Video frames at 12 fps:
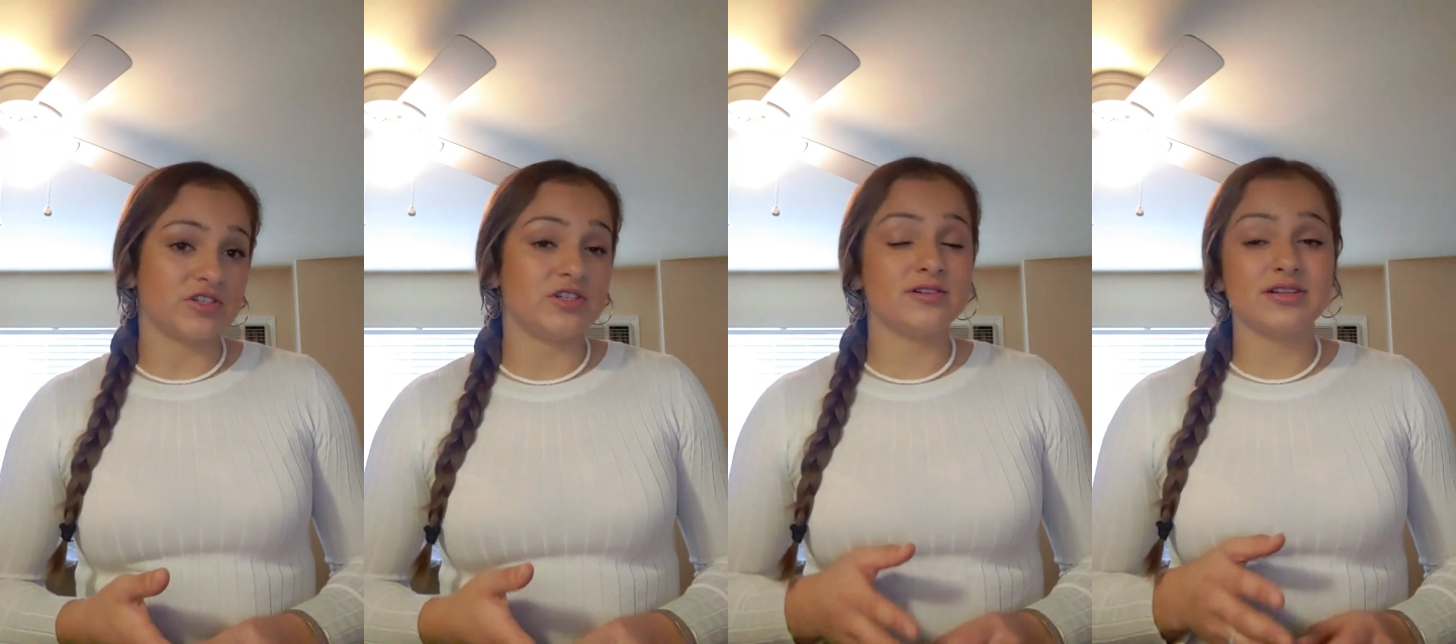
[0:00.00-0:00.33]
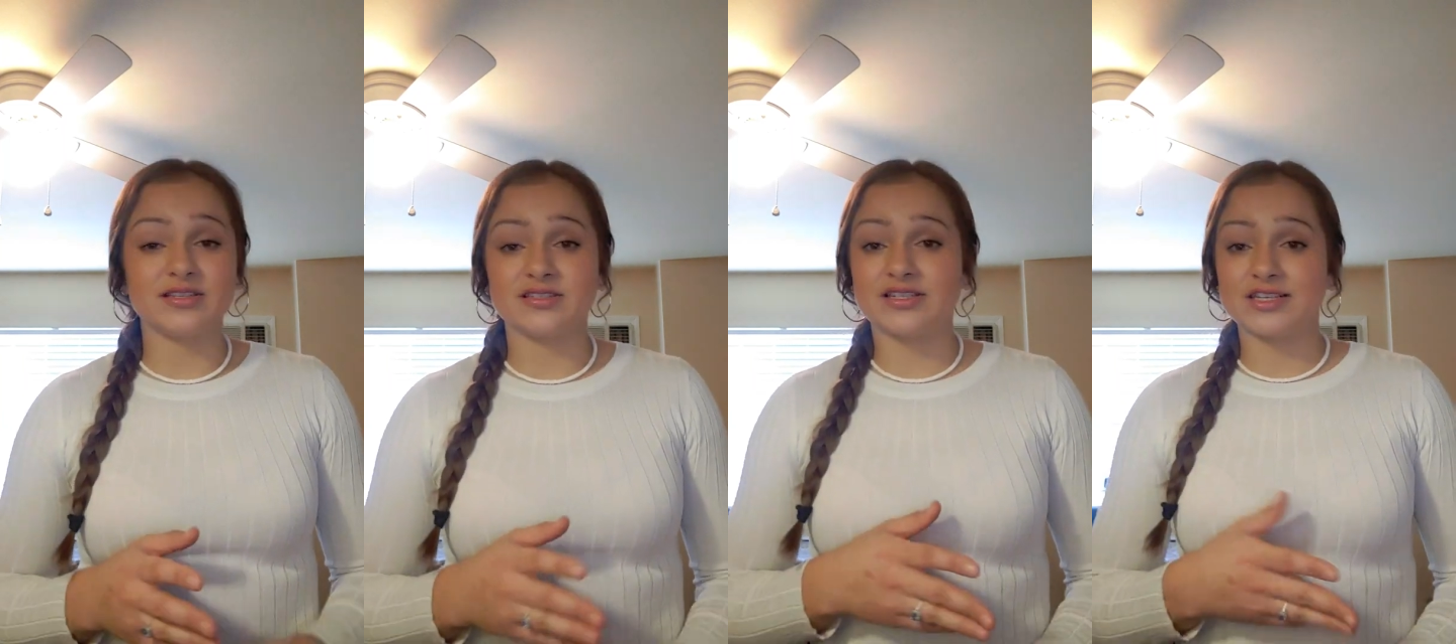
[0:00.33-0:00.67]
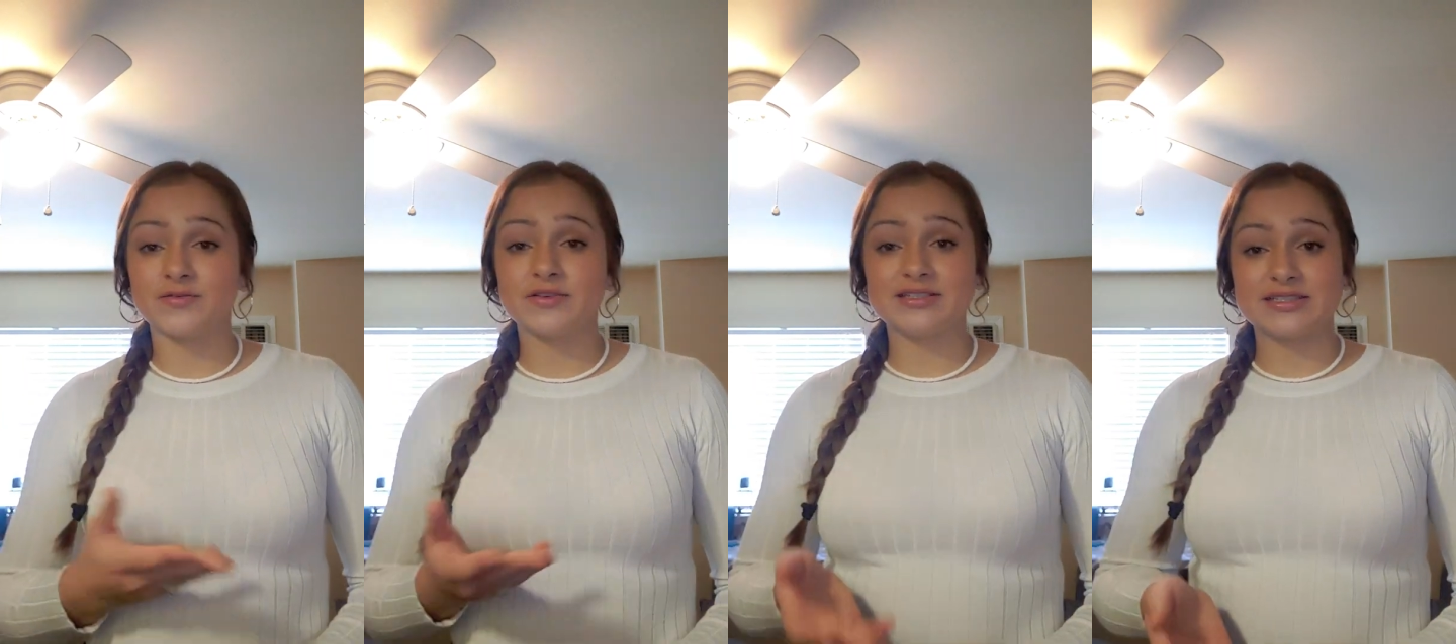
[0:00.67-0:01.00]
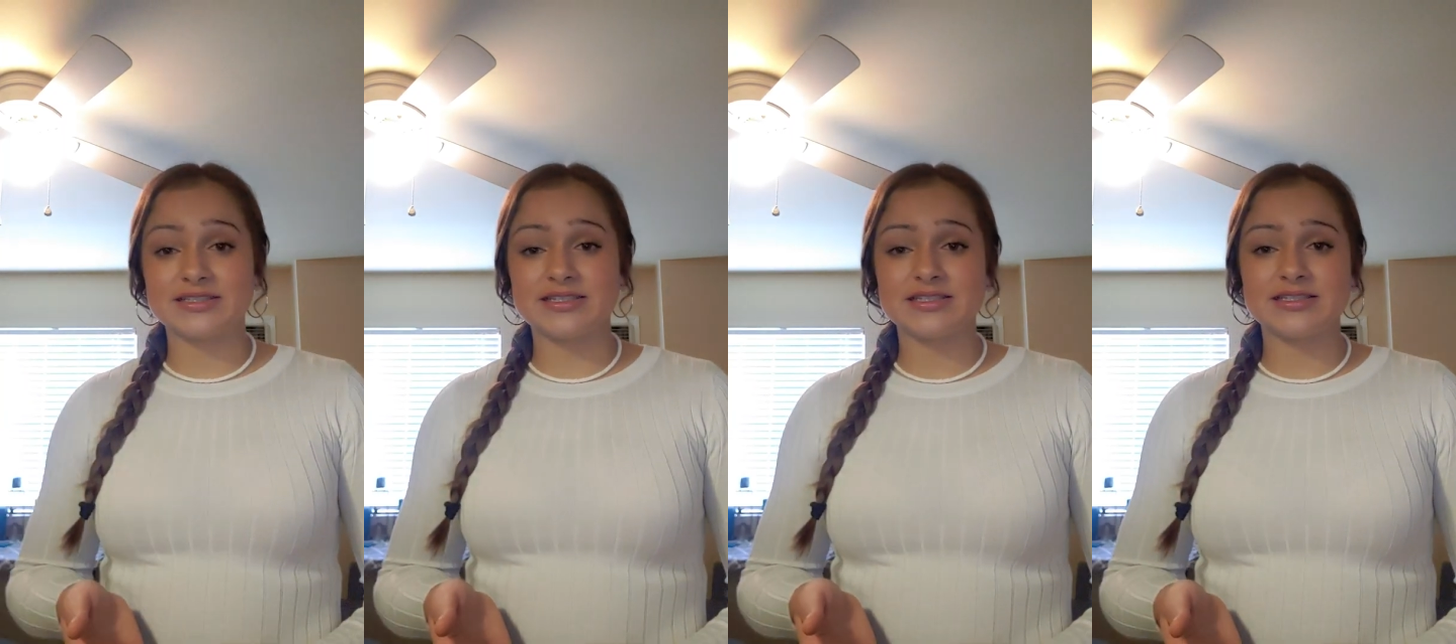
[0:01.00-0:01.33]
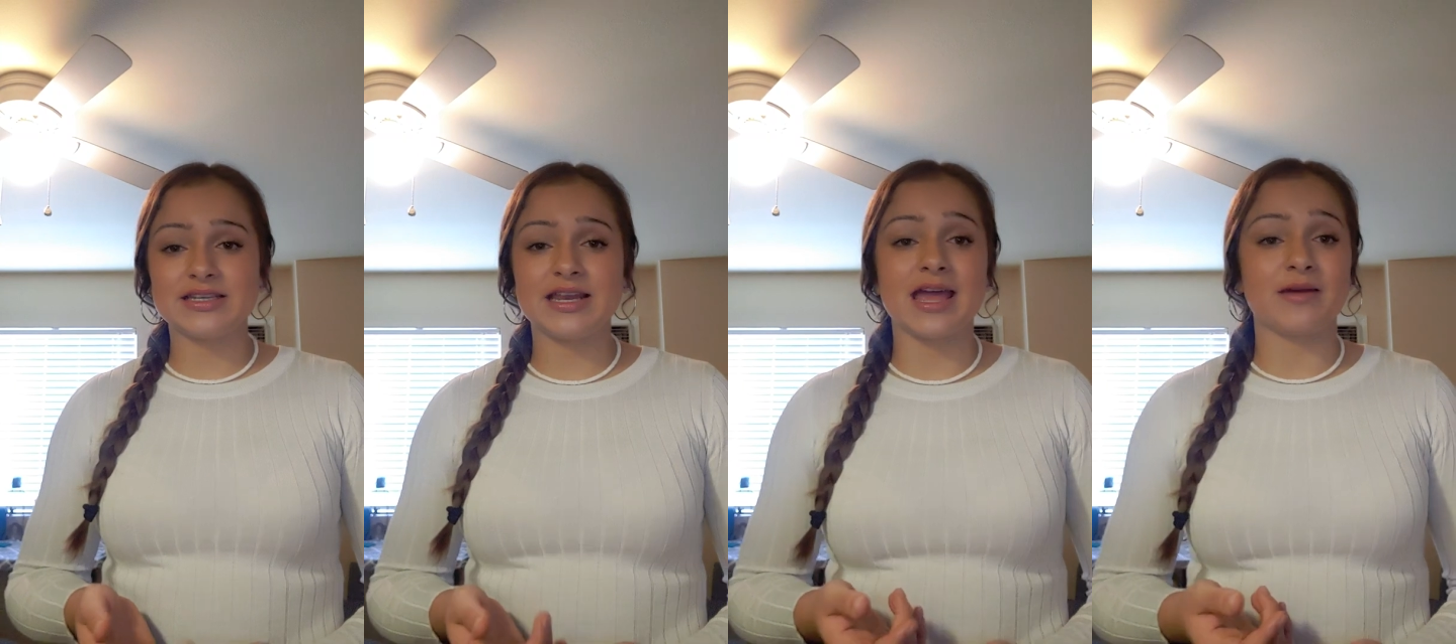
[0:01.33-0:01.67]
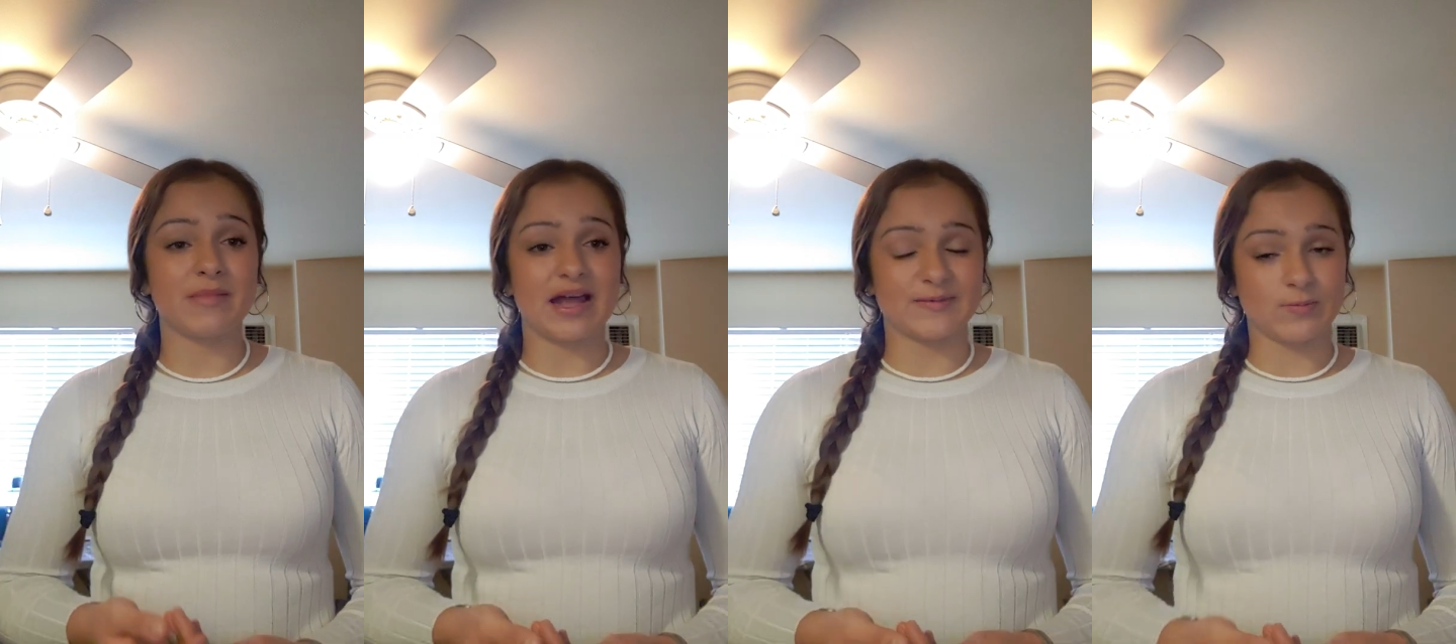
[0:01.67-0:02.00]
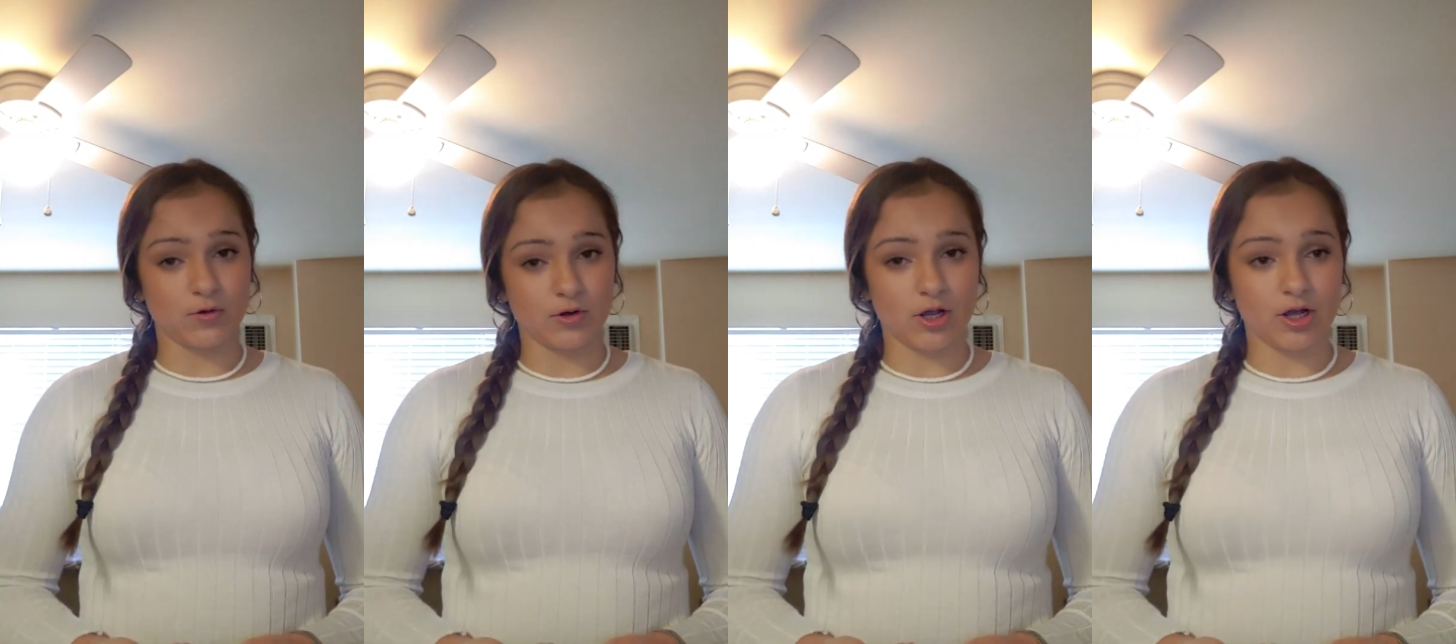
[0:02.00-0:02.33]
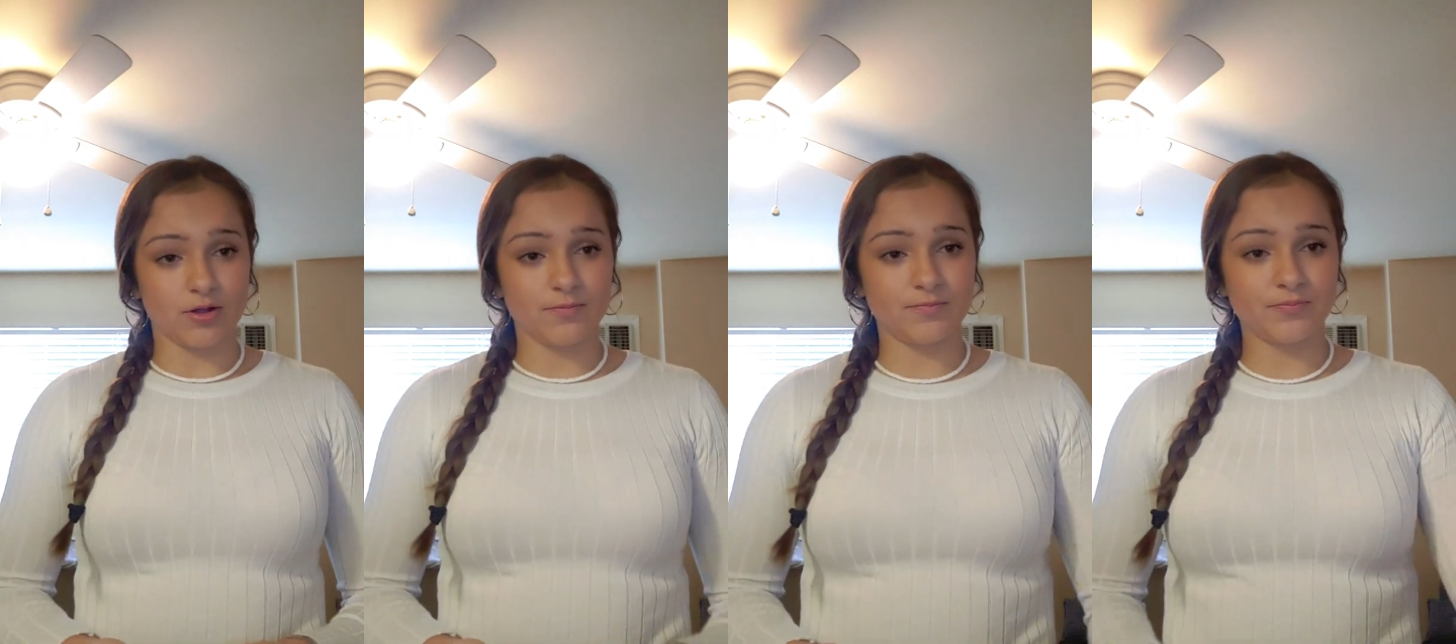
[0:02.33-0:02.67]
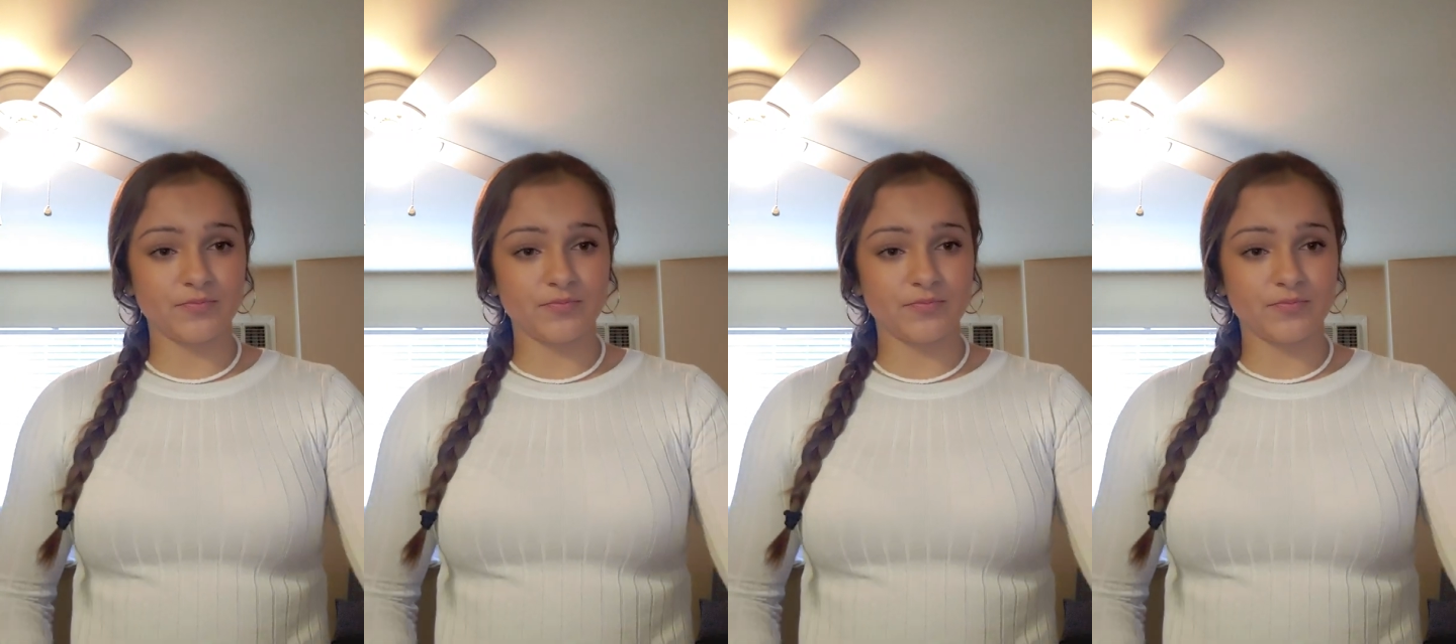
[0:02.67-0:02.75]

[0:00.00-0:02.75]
due to the 6-foot distancing and mask protocol.